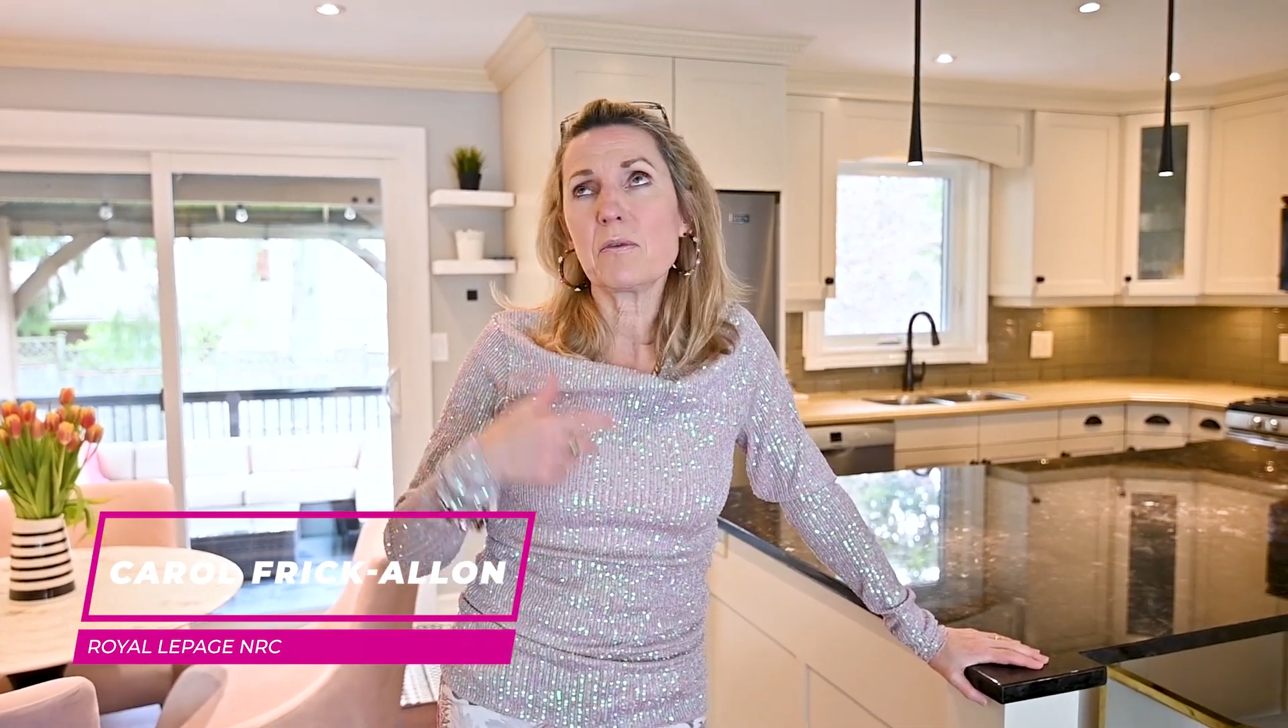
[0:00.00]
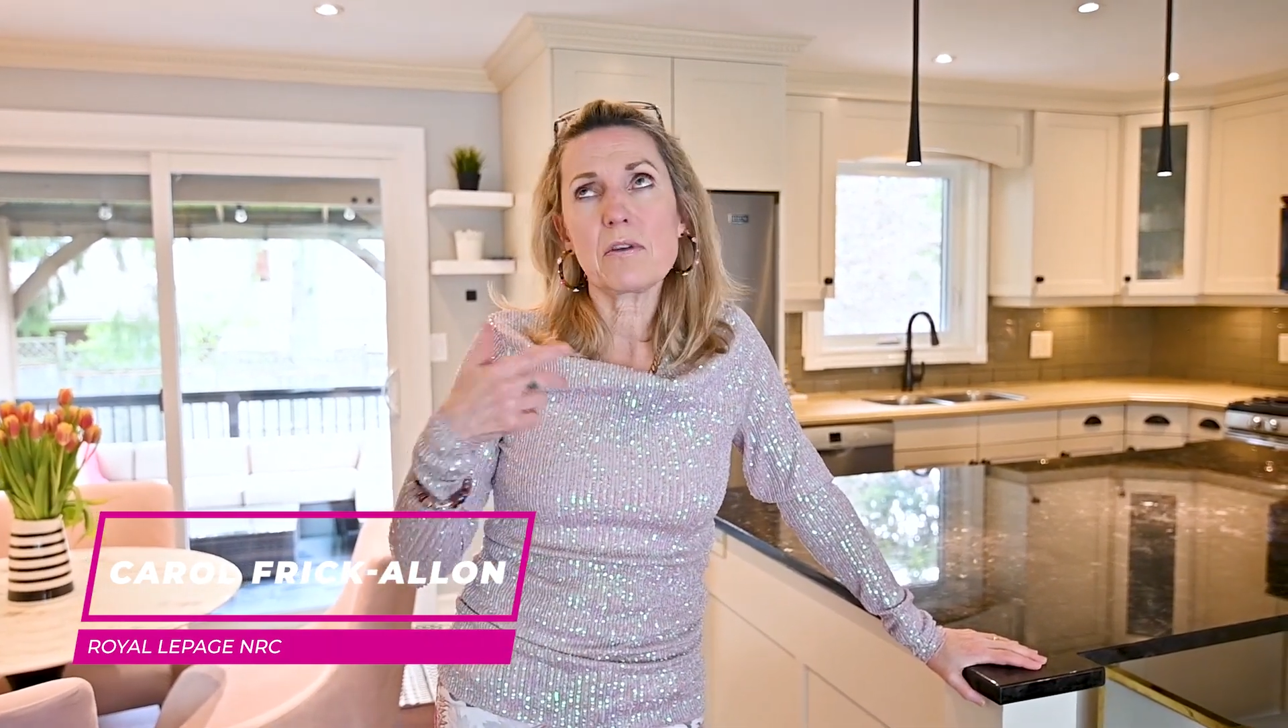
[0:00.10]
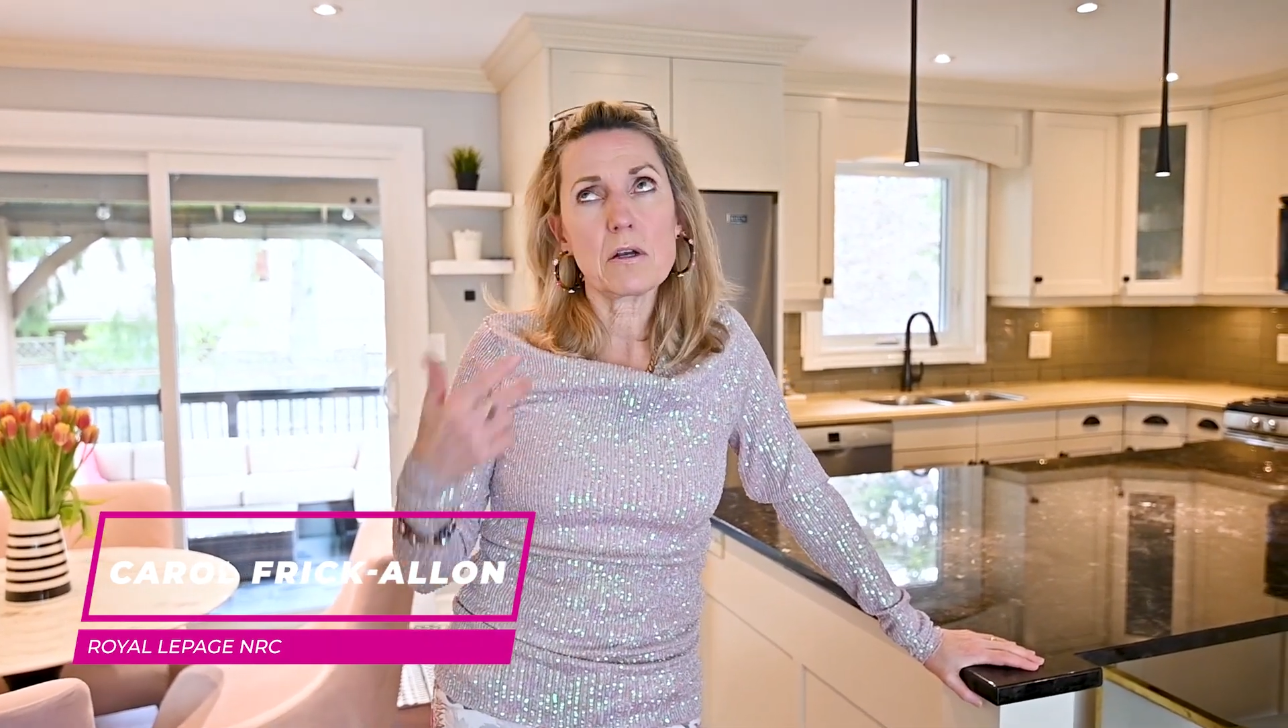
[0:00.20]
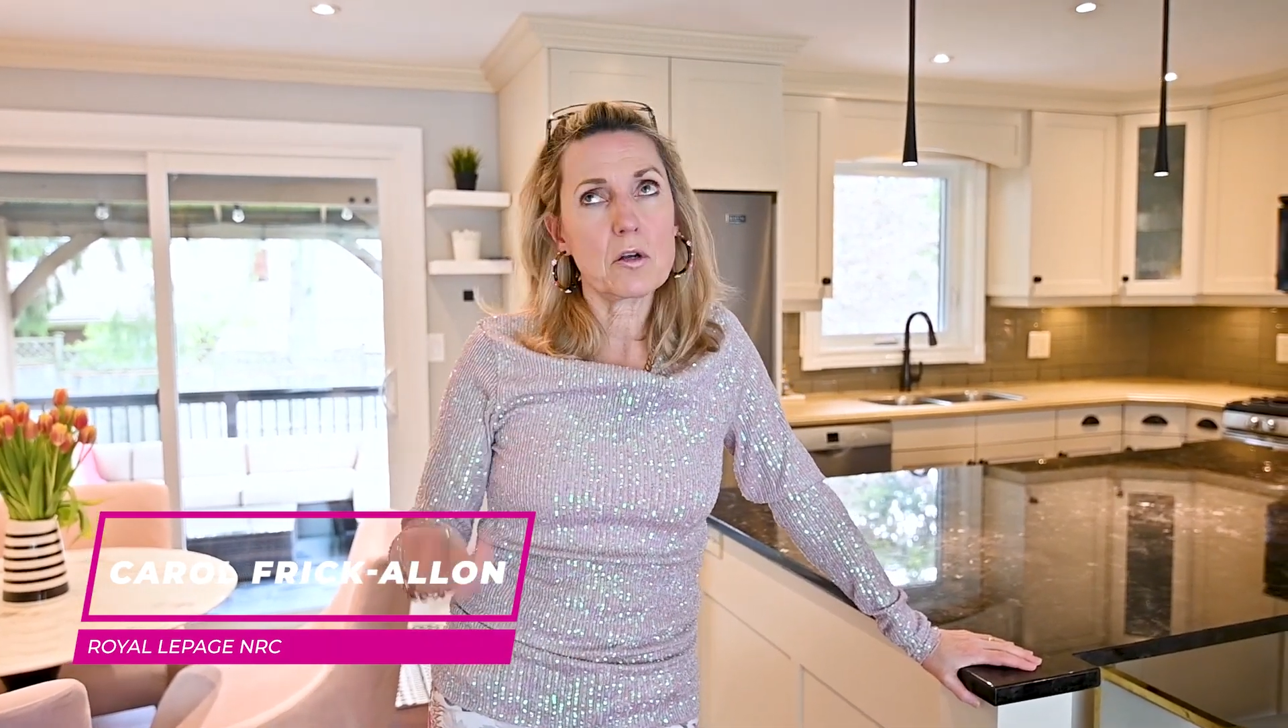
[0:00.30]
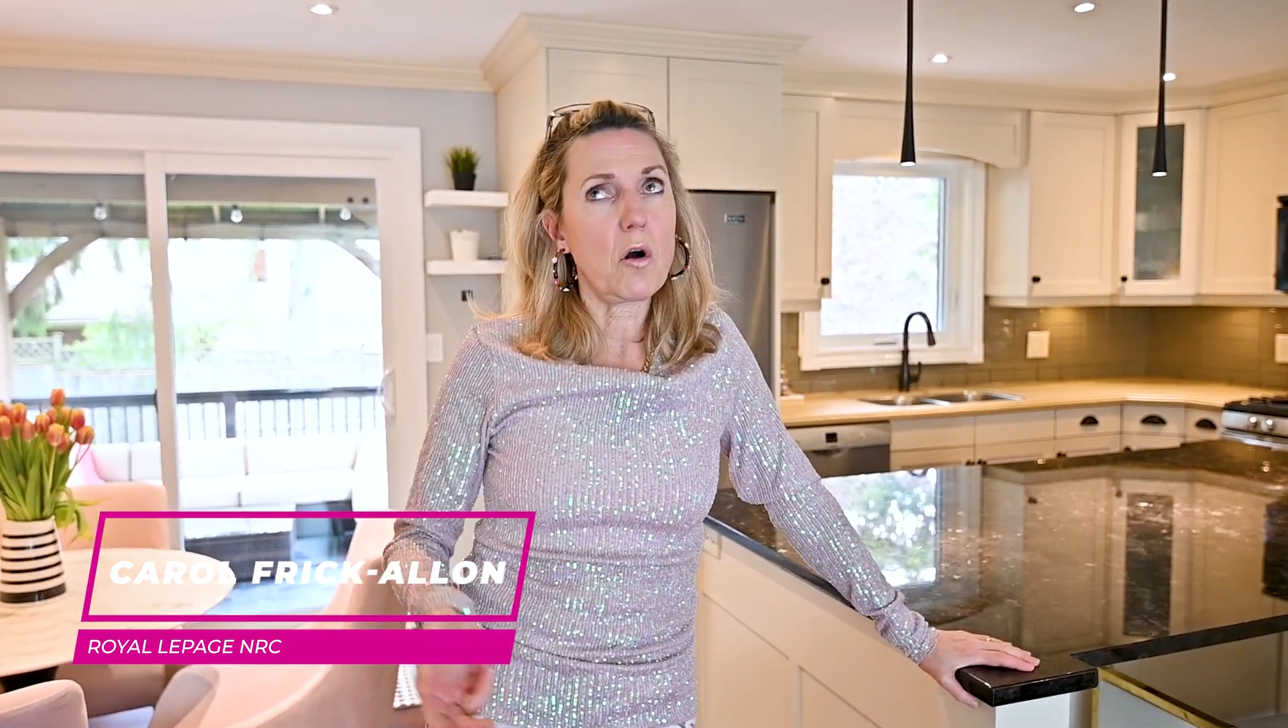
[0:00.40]
we've
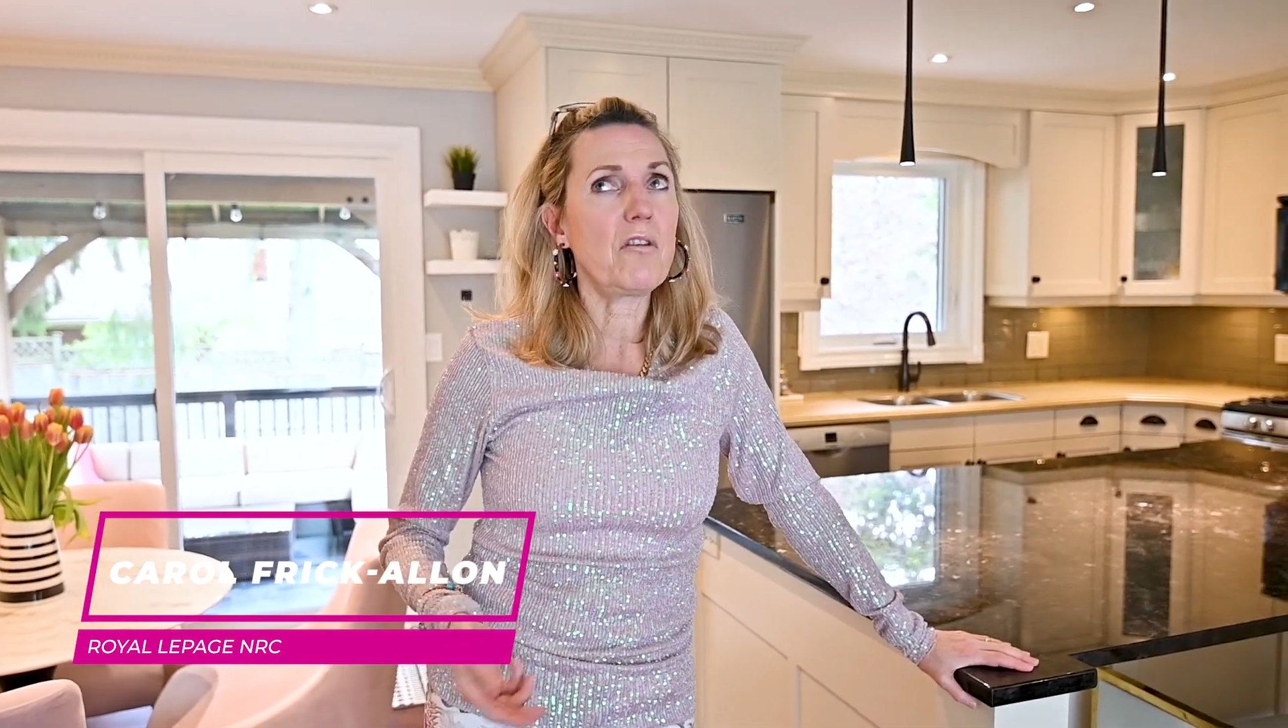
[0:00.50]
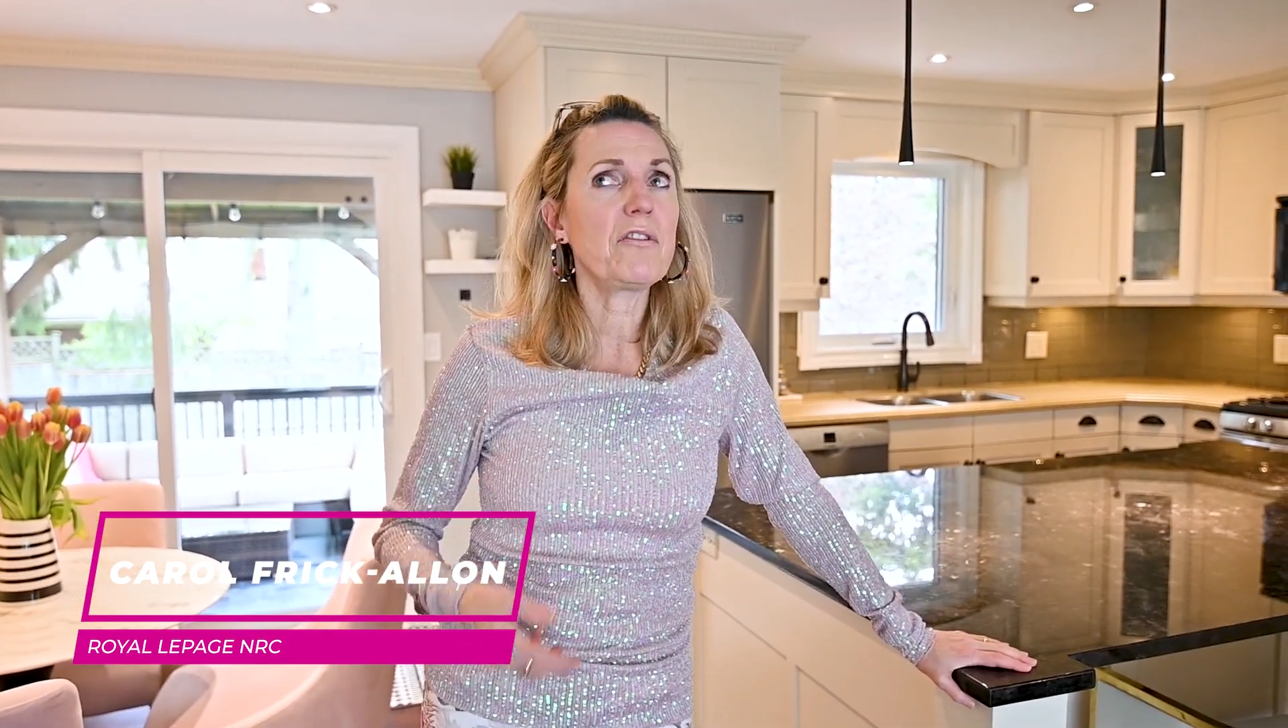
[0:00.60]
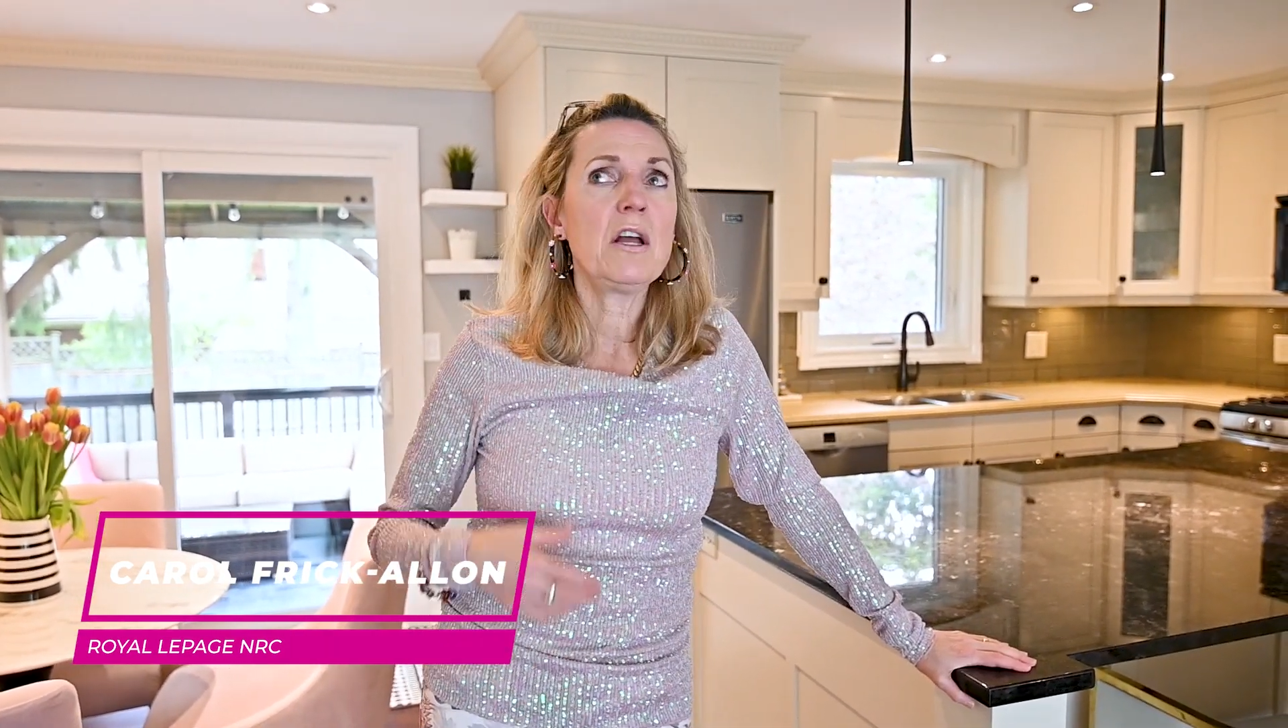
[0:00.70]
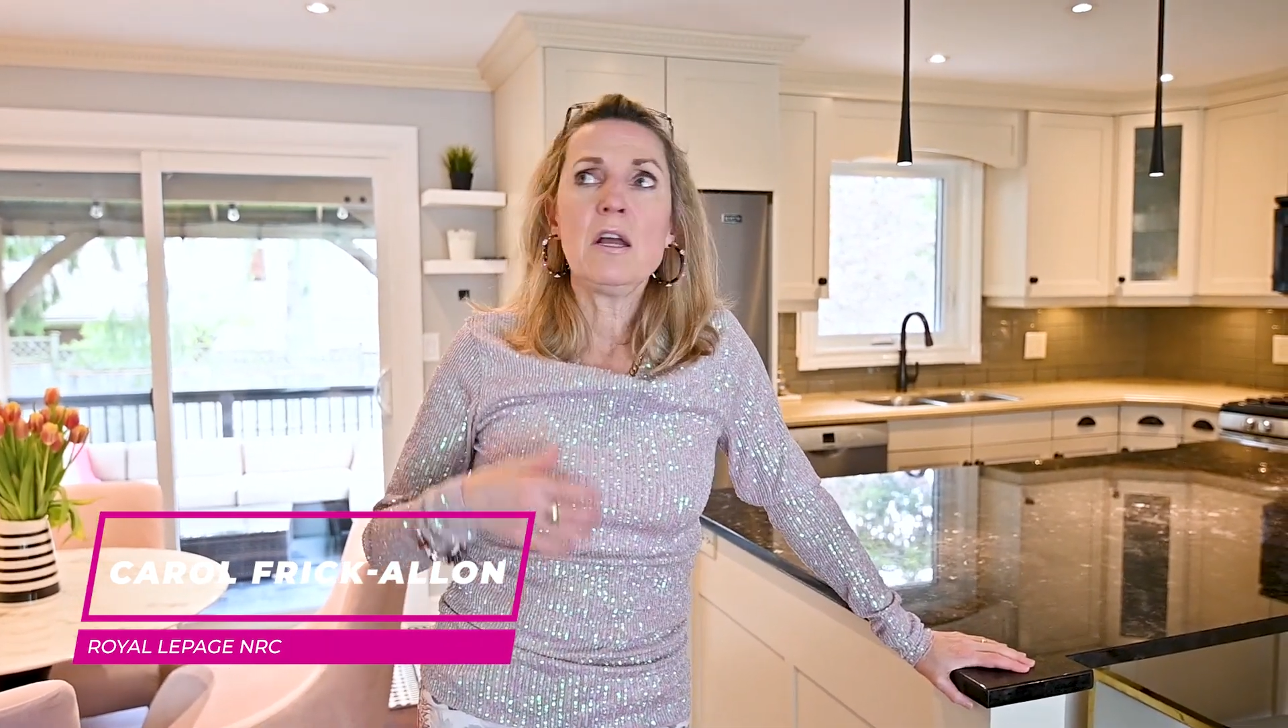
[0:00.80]
got golf.